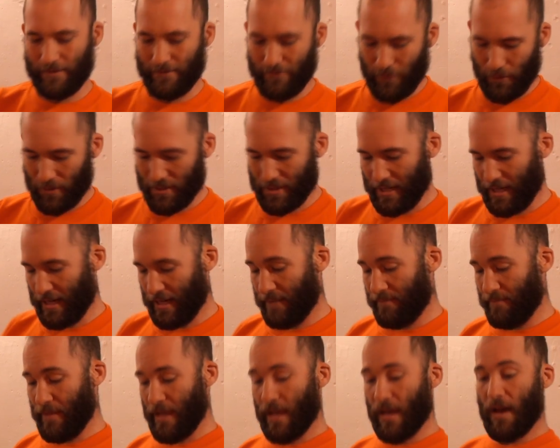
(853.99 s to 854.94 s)
forcing it
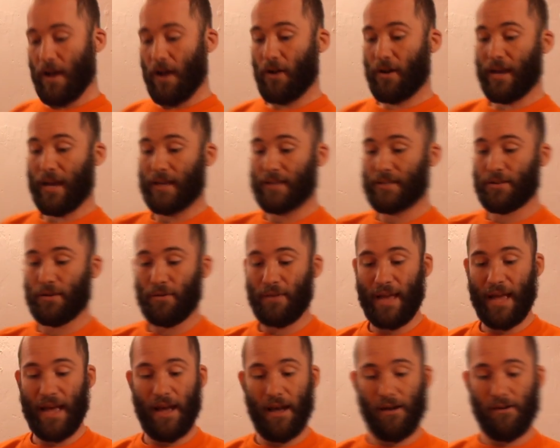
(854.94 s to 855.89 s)
in. Okay, so
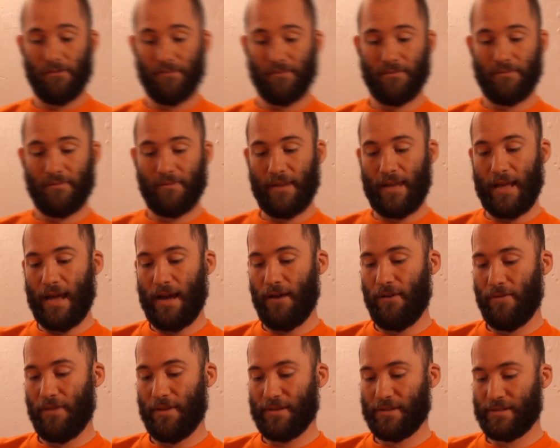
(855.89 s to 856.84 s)
now, now
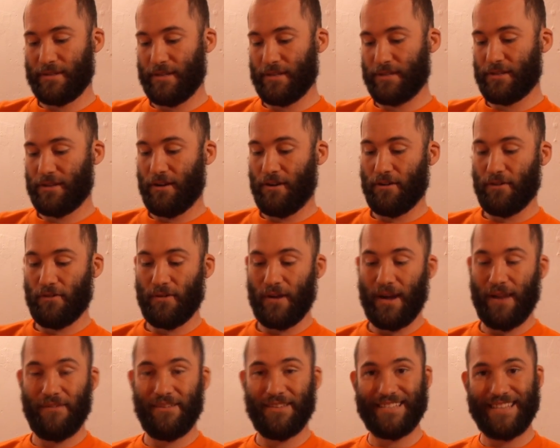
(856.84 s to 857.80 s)
this, this hard
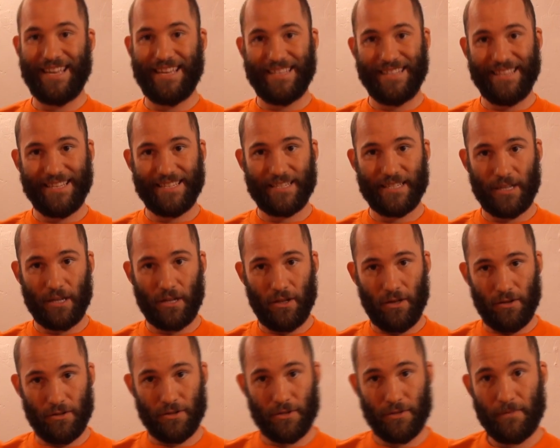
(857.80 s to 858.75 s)
drive is in this
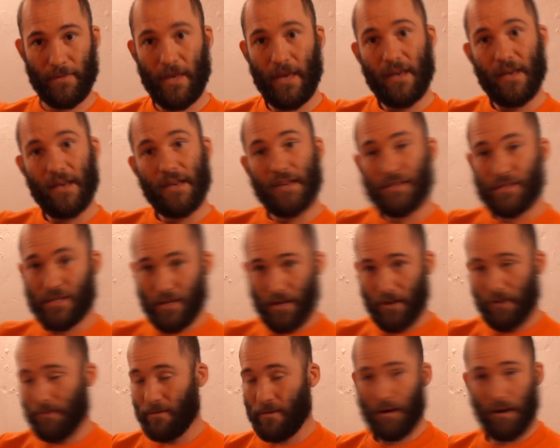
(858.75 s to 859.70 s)
enclosure.
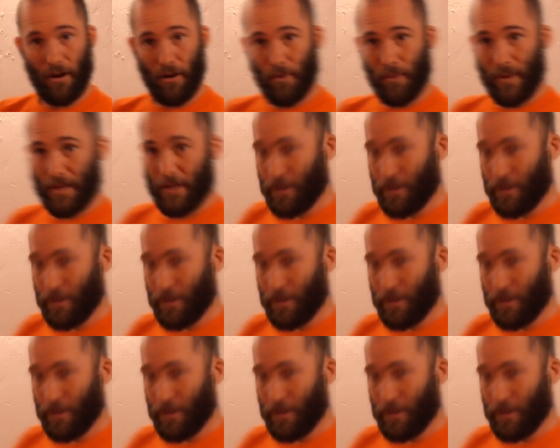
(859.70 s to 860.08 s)
So all we